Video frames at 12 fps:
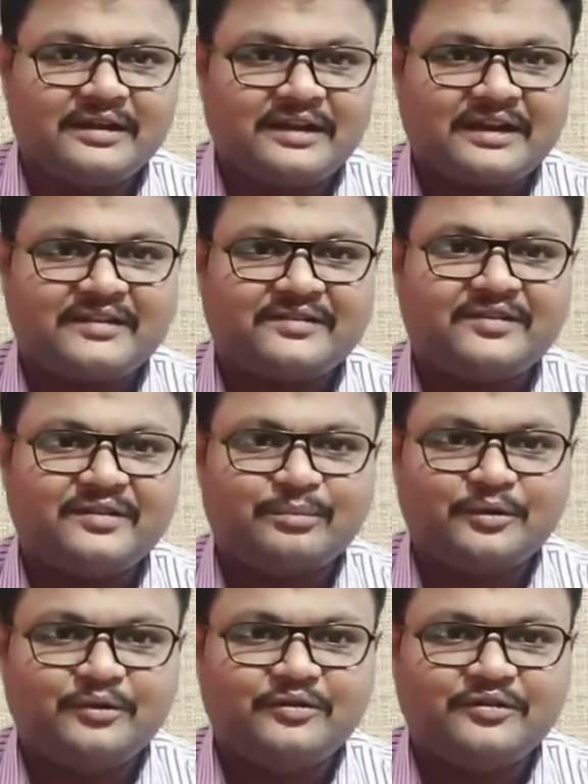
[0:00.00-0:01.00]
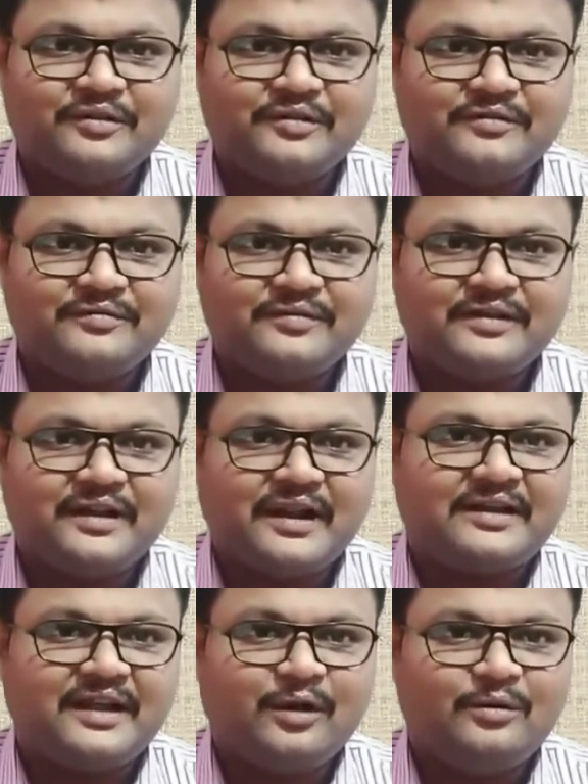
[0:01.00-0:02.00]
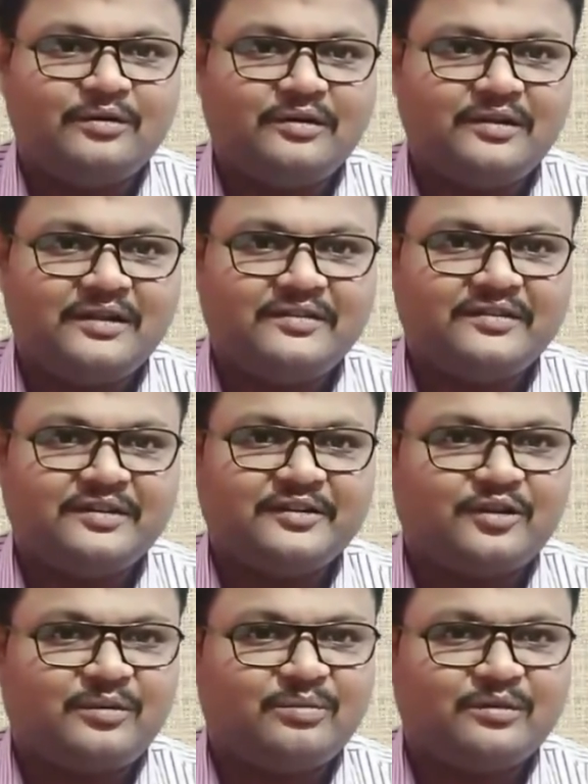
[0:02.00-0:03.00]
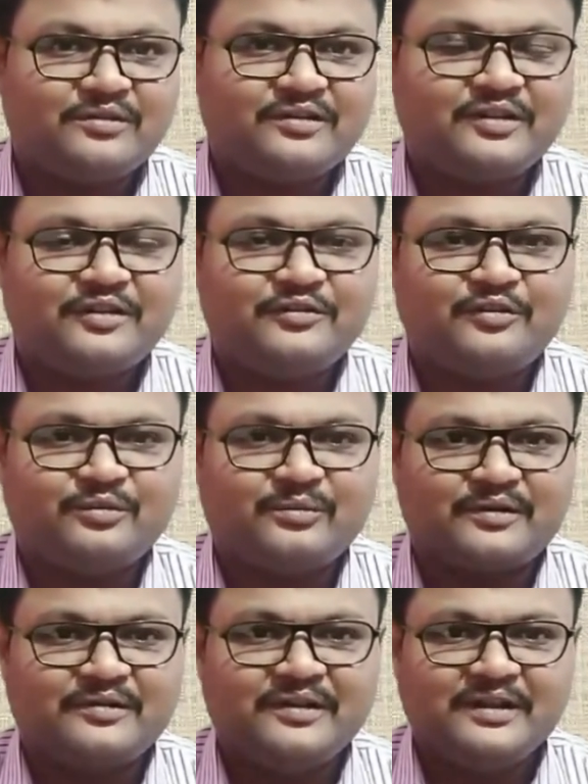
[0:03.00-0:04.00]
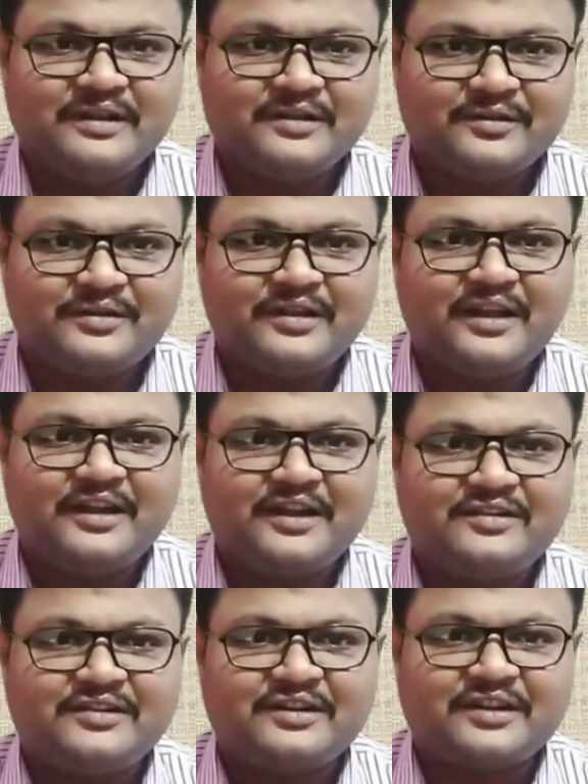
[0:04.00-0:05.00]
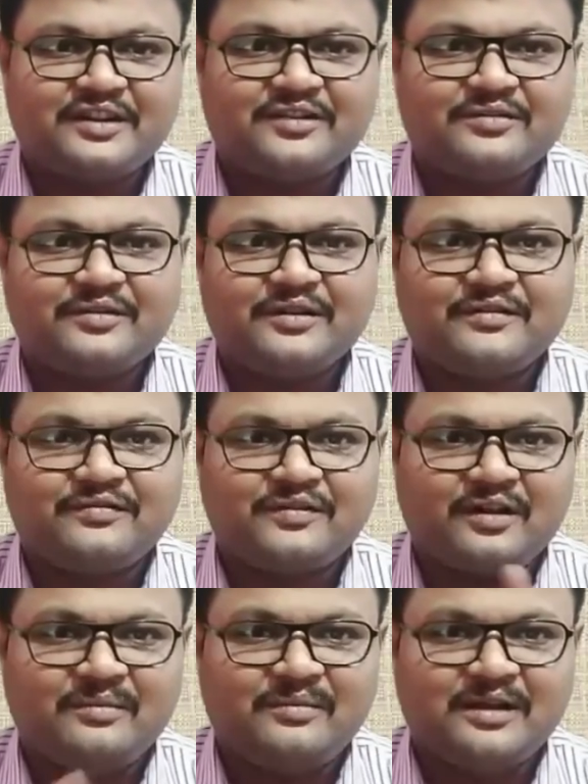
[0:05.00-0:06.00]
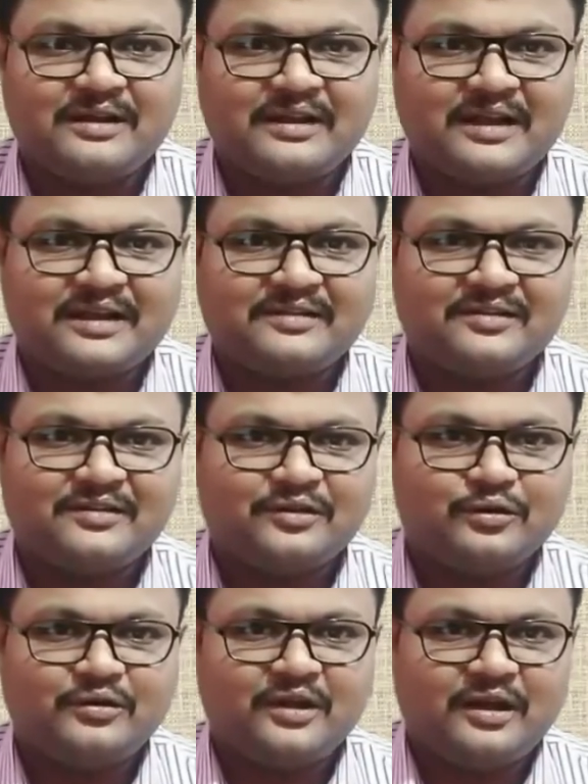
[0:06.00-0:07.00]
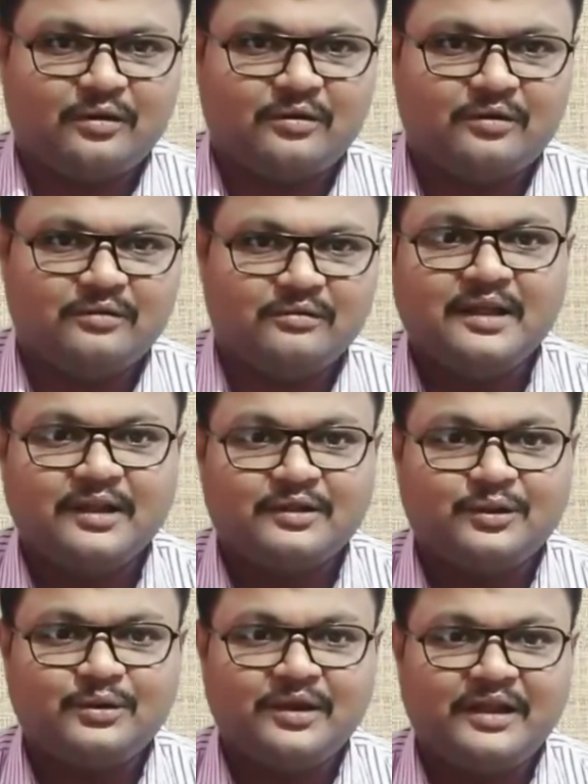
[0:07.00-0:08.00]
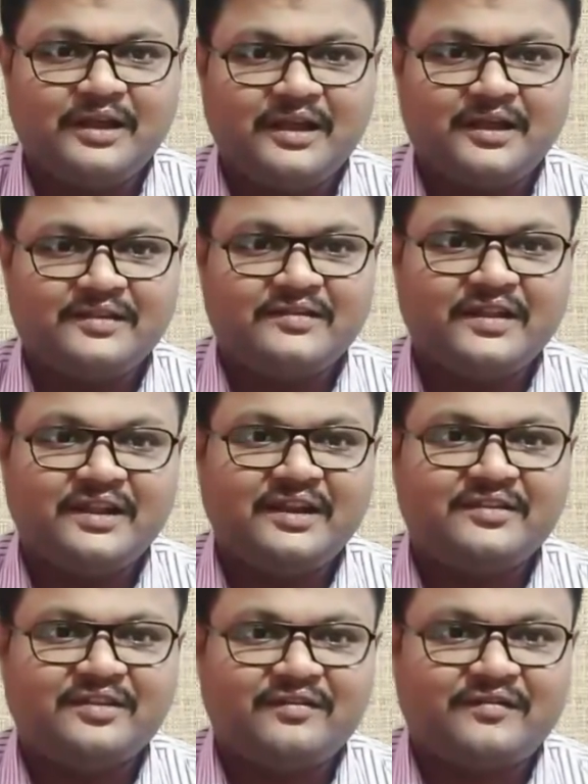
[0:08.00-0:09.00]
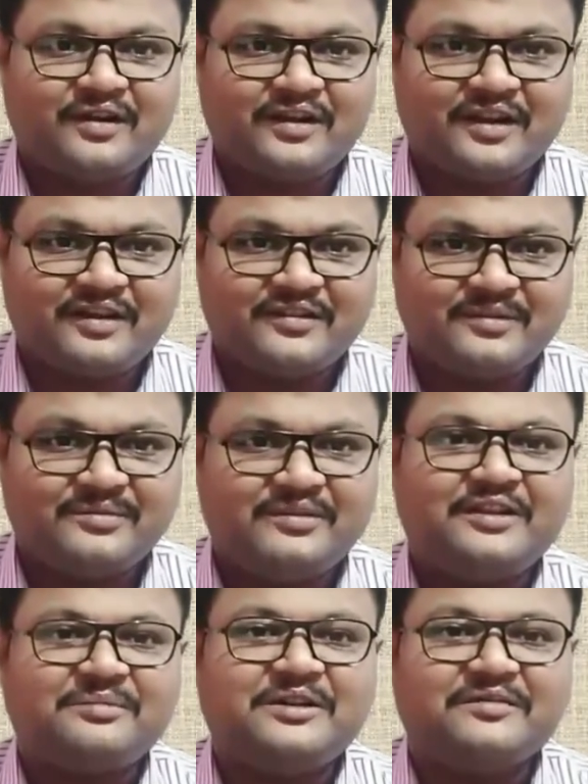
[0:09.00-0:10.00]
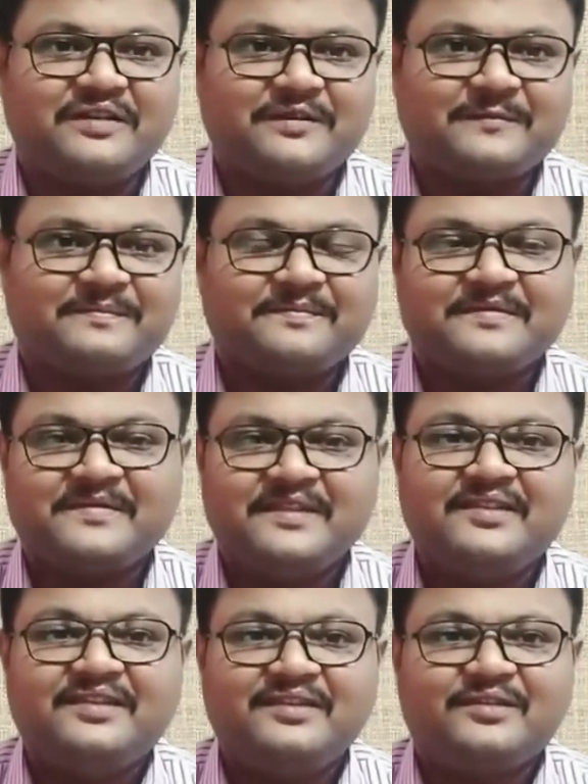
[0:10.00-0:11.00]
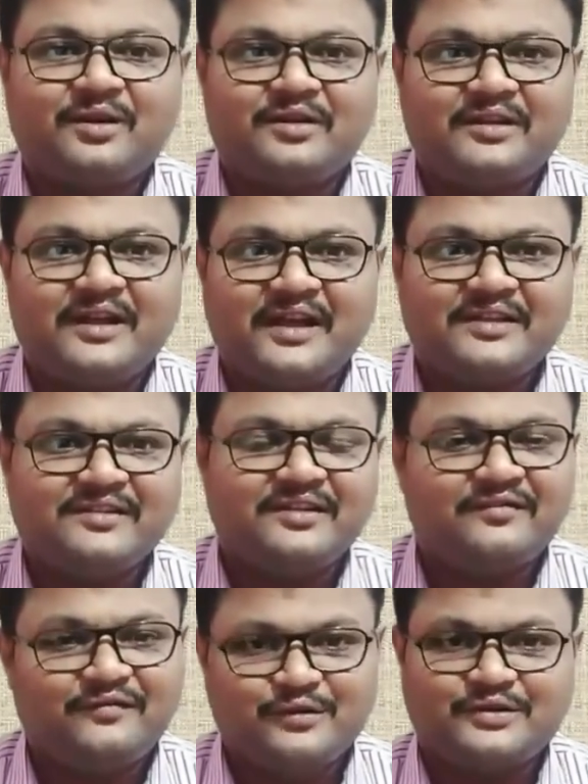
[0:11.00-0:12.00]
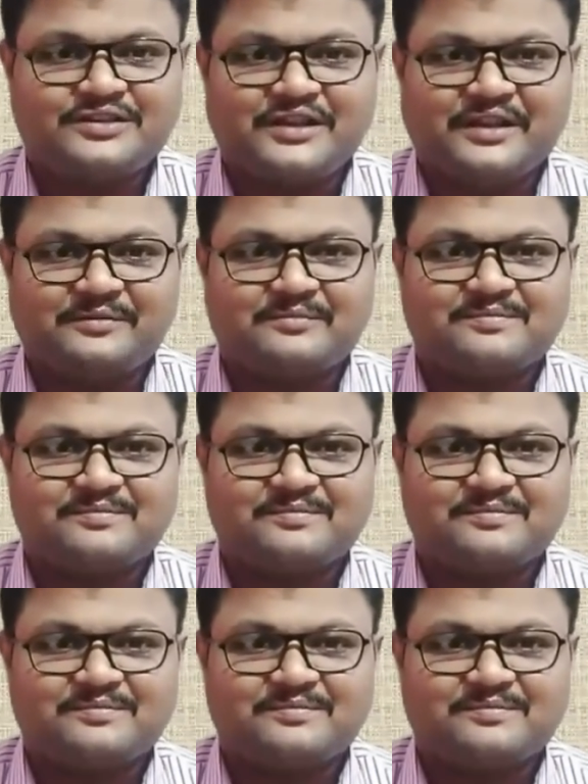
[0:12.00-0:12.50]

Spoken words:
Grass is a producer and owl is the topmost consumer. So the energy transferred from grass to the owl through a series of organisms in between. This is called as food chain.